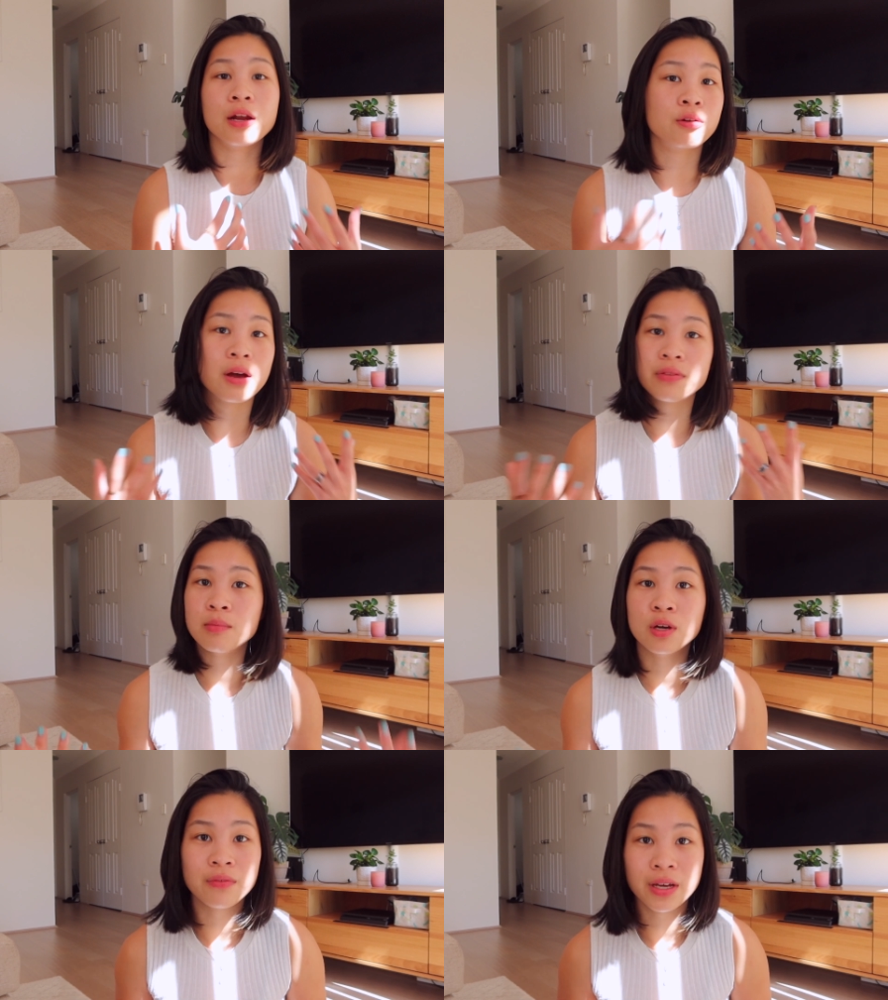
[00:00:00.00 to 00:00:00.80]
I don't have the
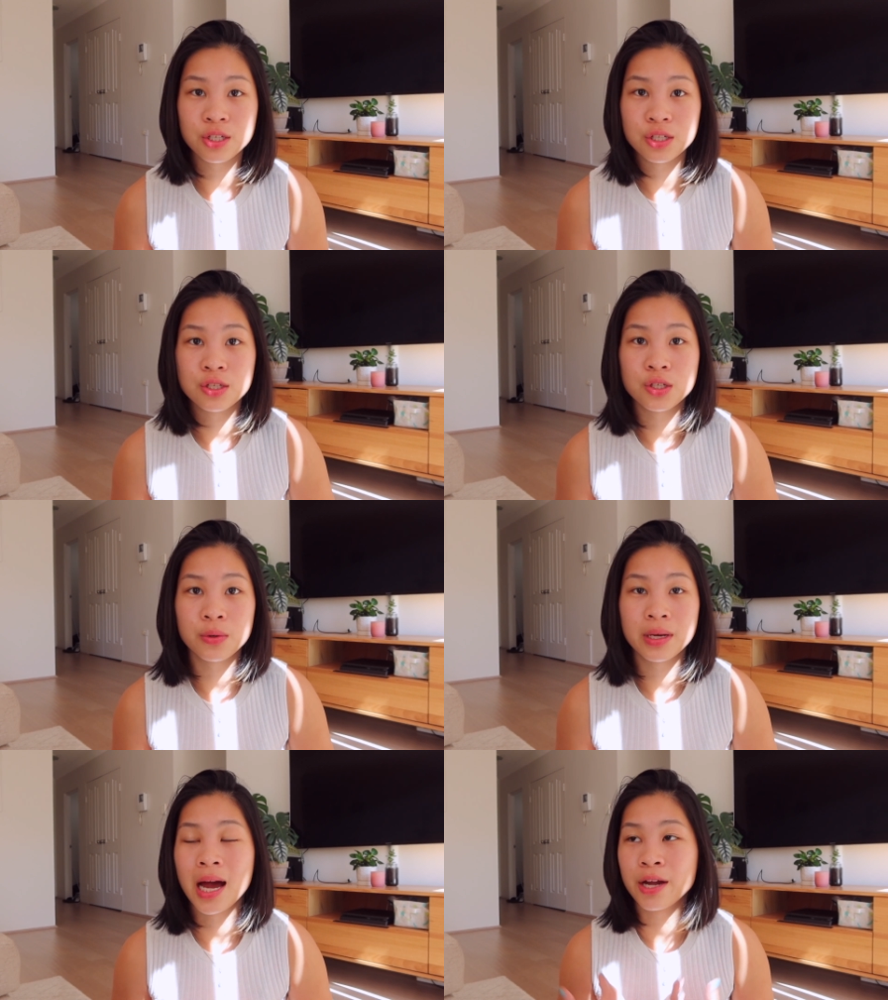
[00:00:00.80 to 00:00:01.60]
motivation to
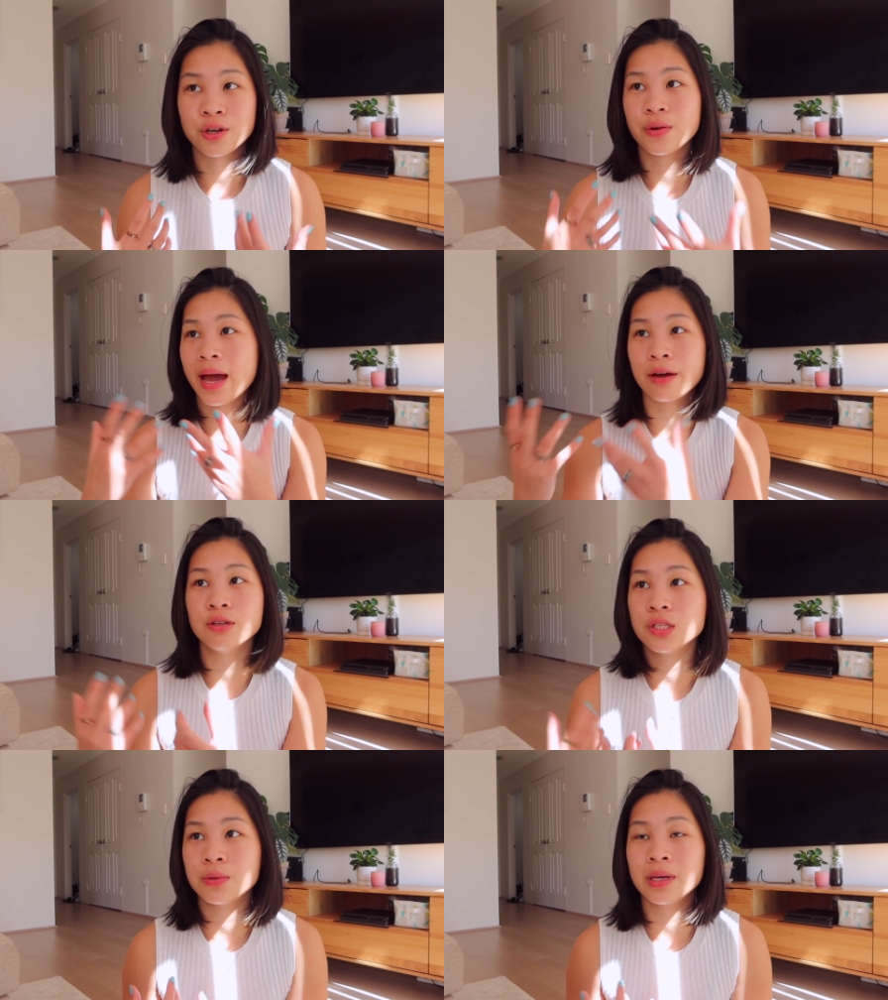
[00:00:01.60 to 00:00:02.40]
do it. I don't know how
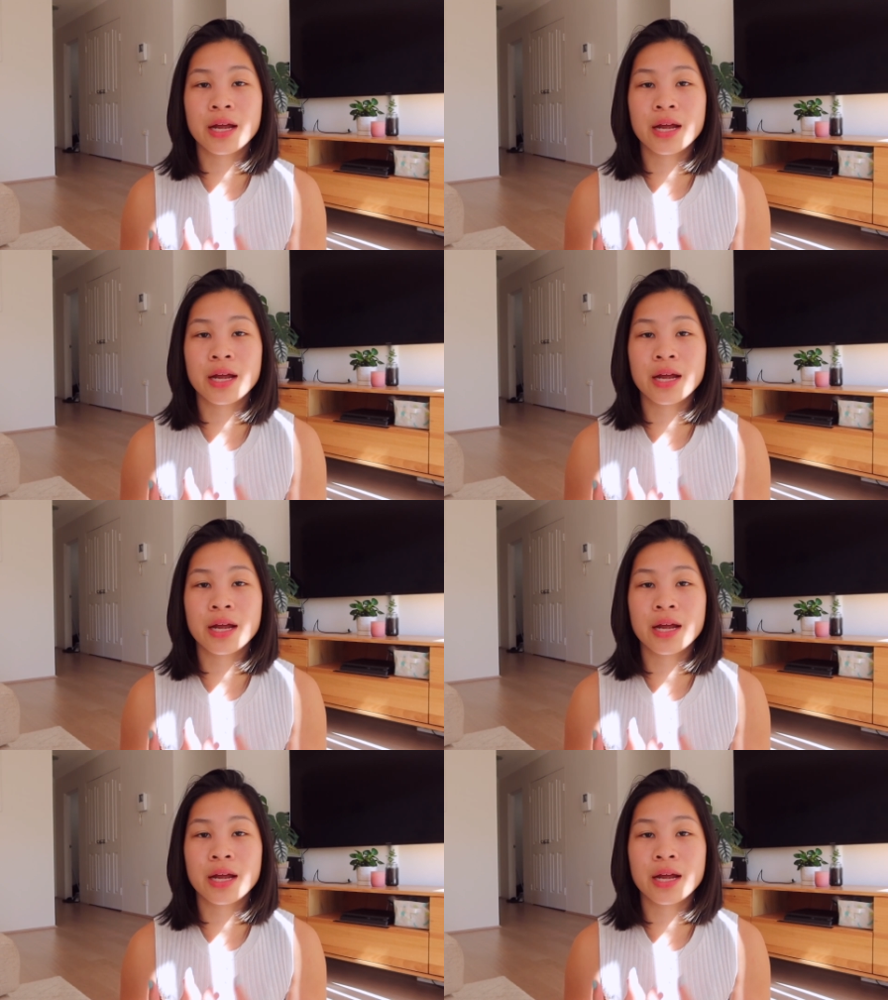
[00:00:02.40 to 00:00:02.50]
you do it.